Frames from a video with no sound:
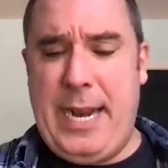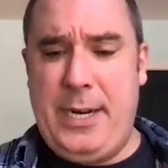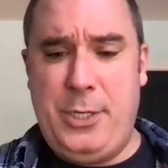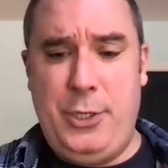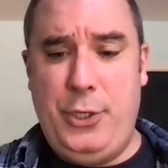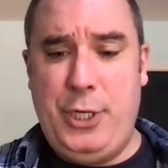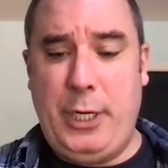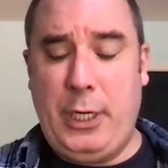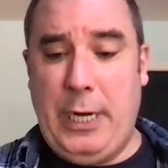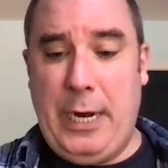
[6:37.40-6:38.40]
and to
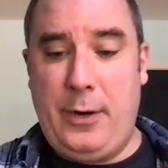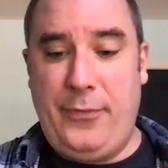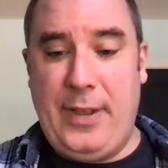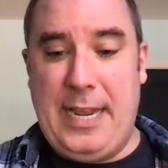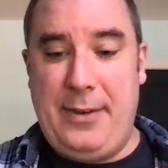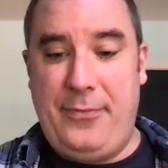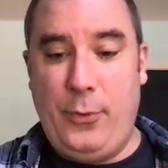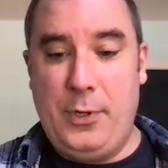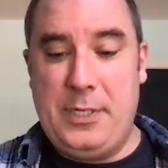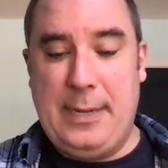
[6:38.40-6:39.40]
clarify
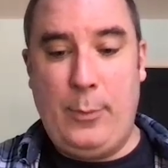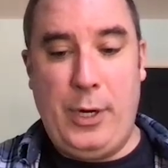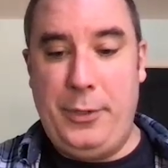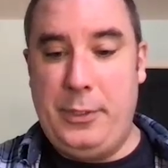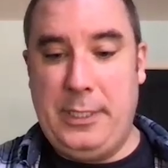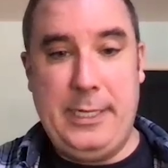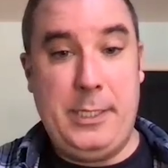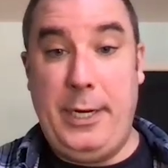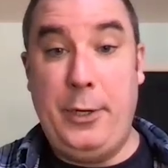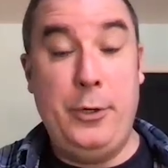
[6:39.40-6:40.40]
for someone who's
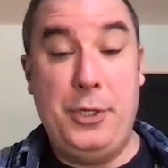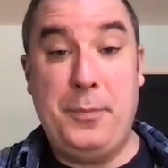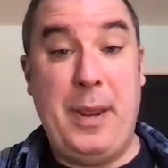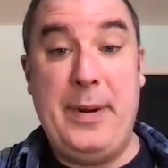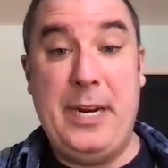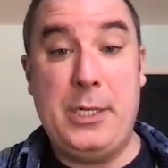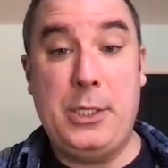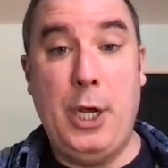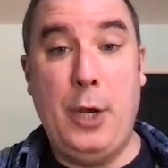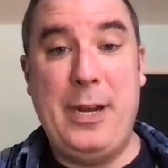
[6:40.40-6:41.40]
listening who just maybe
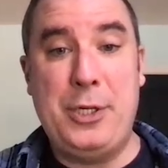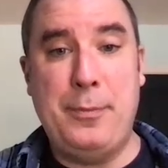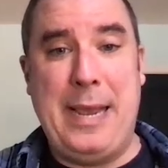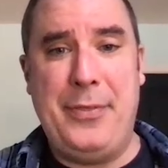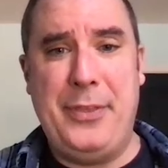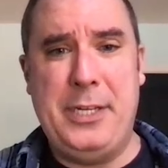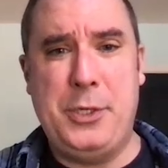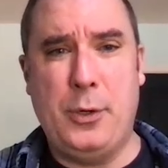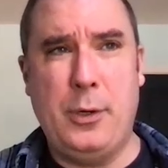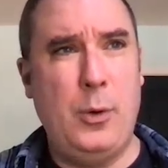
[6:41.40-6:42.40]
doesn't know much about this
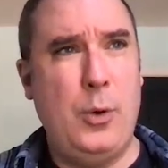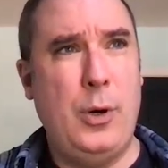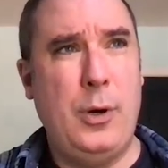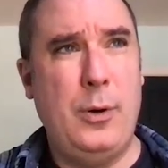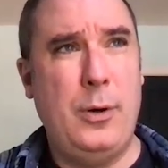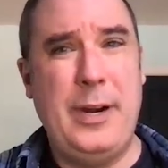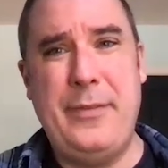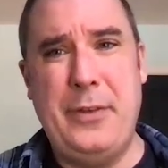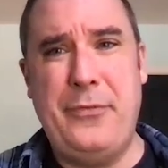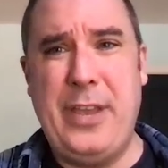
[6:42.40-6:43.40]
or or or
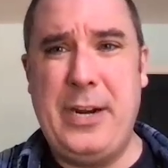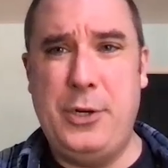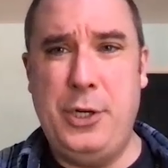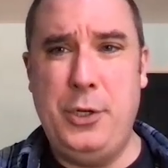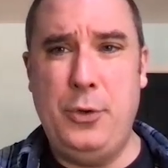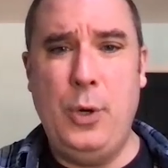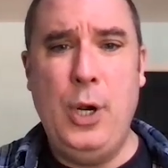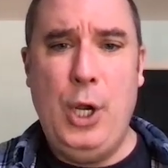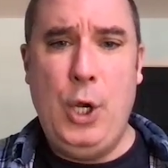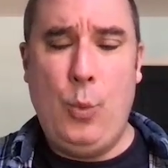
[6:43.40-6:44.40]
even if they do,
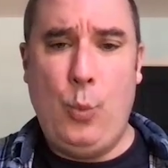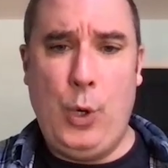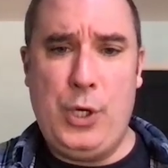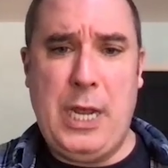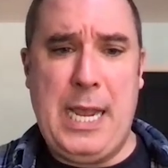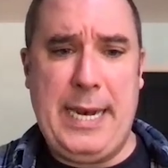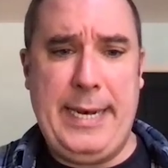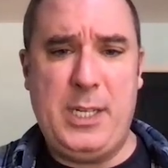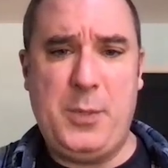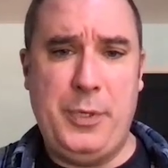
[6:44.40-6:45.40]
we're
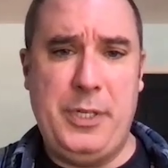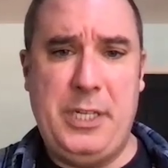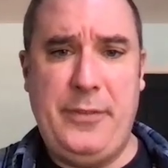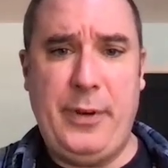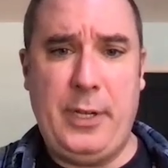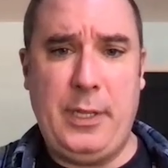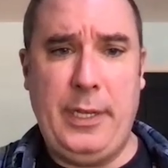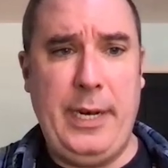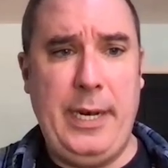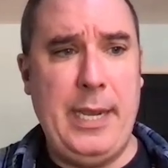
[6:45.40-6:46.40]
talking
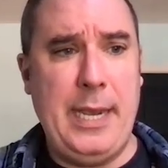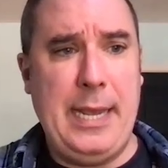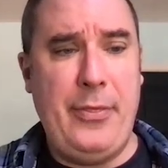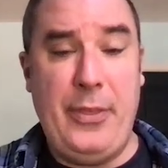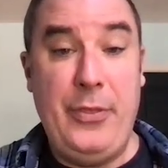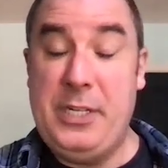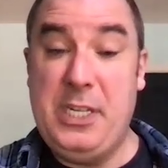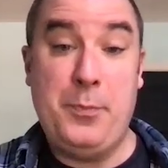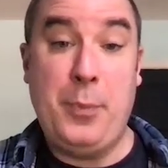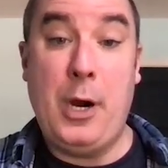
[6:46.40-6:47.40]
specifically uh, this
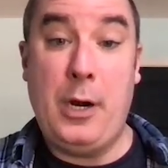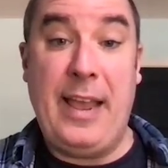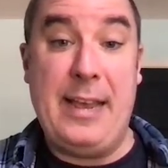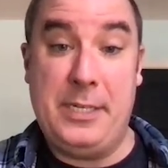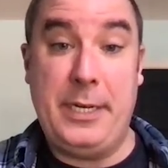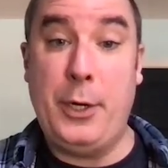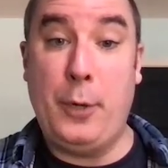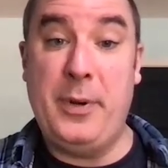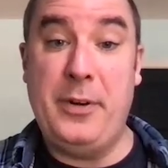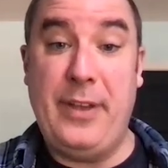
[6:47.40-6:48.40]
is part of housing and
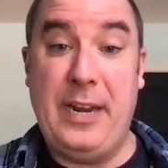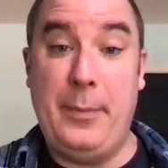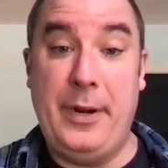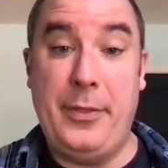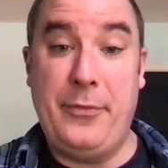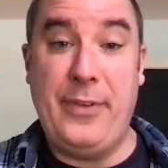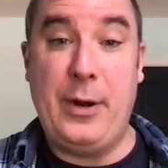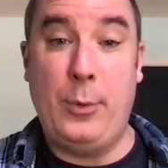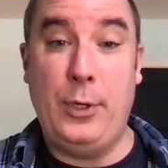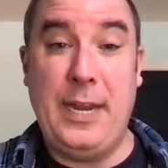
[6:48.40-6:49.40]
urban development at the
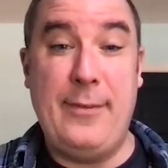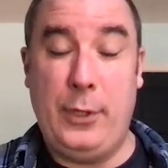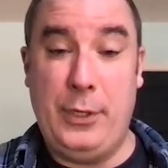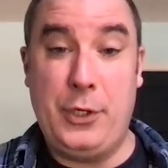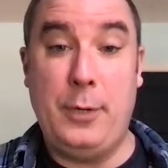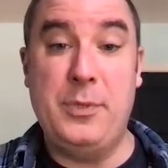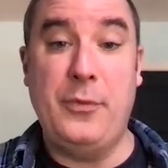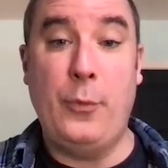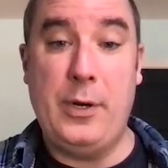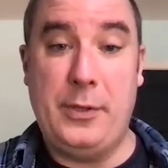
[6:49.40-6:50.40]
federal level in terms of
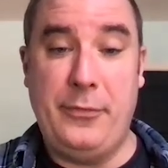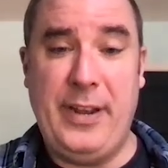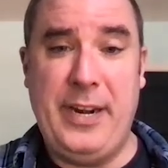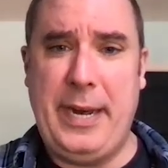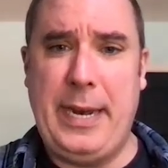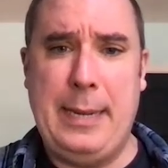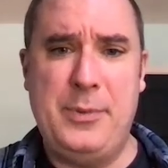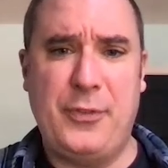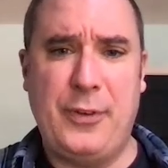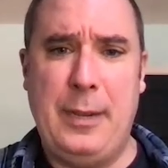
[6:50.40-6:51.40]
where the funding comes
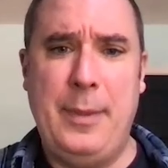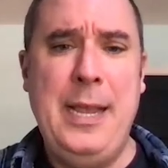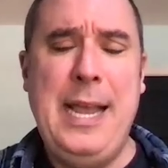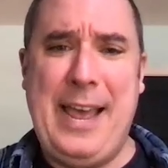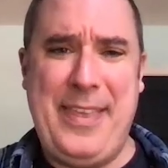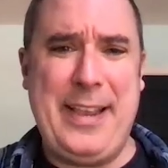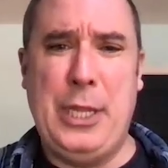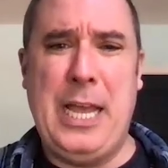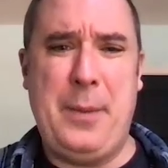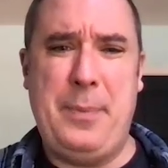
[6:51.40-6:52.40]
from i think a mm-hmm.
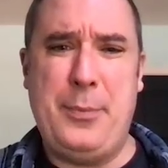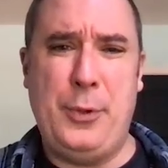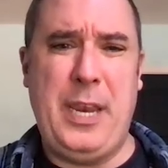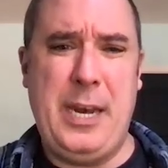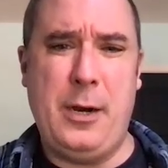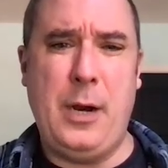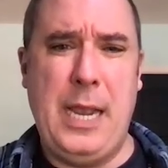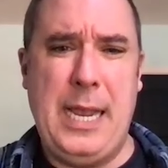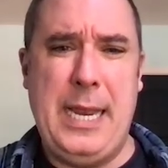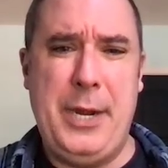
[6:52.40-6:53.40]
lot of people hear
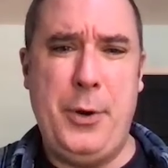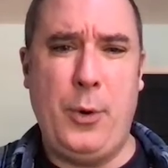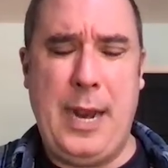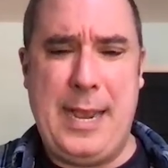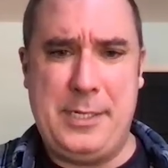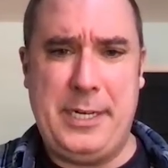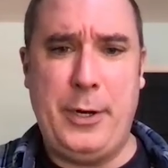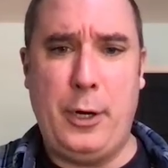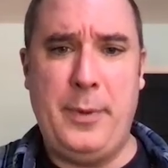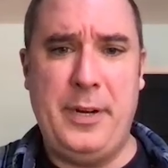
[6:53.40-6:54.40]
hud or housing and
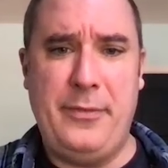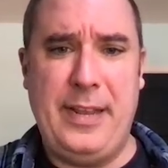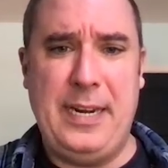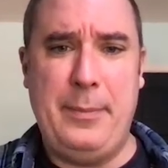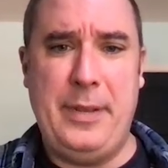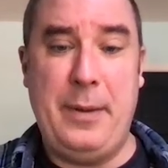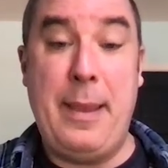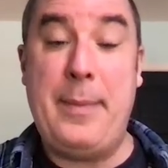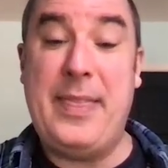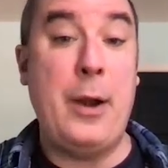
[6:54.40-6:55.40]
urban development and
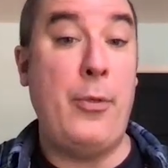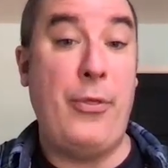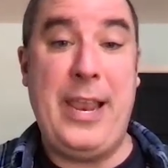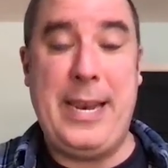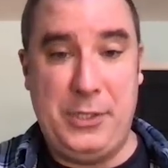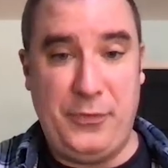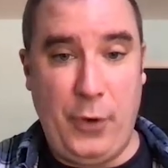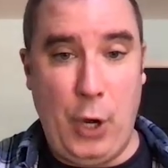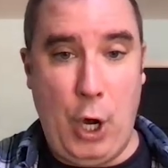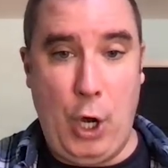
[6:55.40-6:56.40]
maybe they don't think as
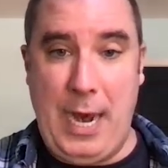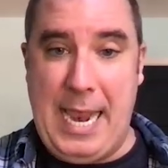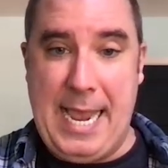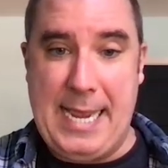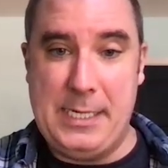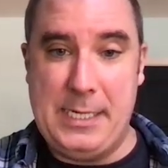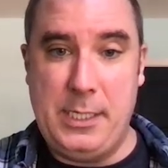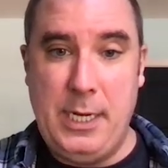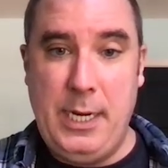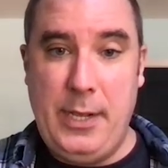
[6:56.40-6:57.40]
far as
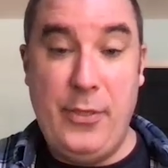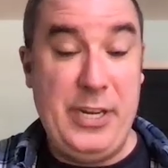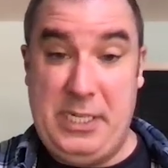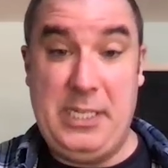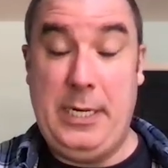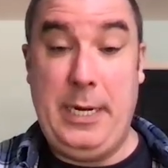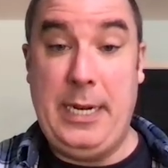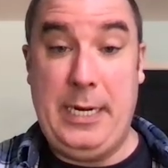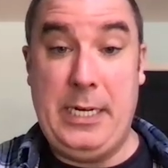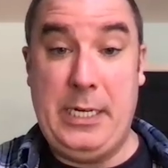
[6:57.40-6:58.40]
this is an,
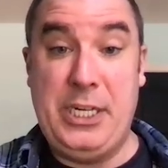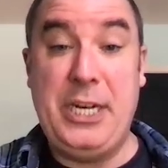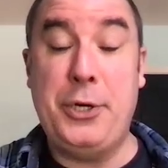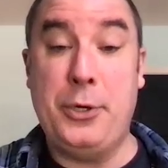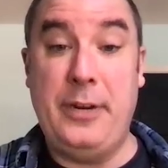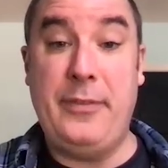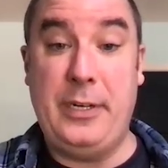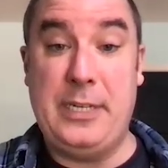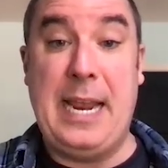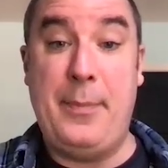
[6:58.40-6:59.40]
a senior living
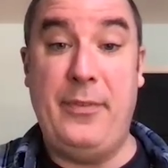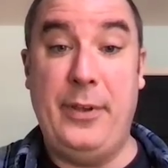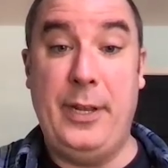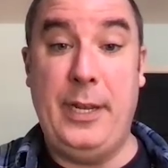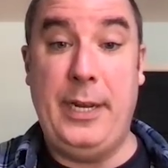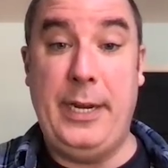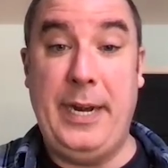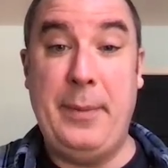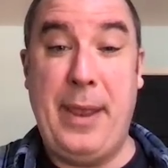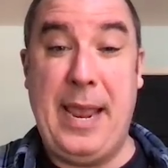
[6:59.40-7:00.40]
type of a, an
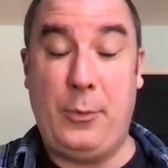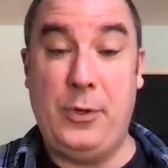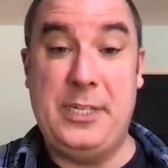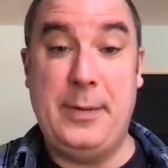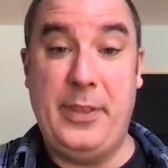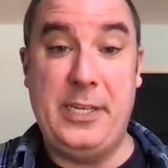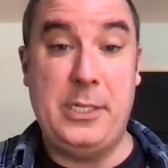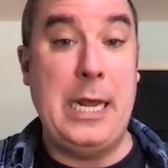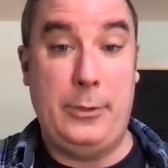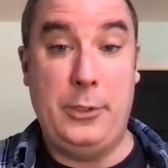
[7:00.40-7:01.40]
impact where some of these
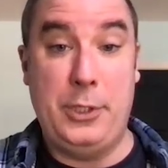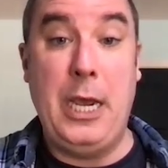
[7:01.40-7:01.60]
dollars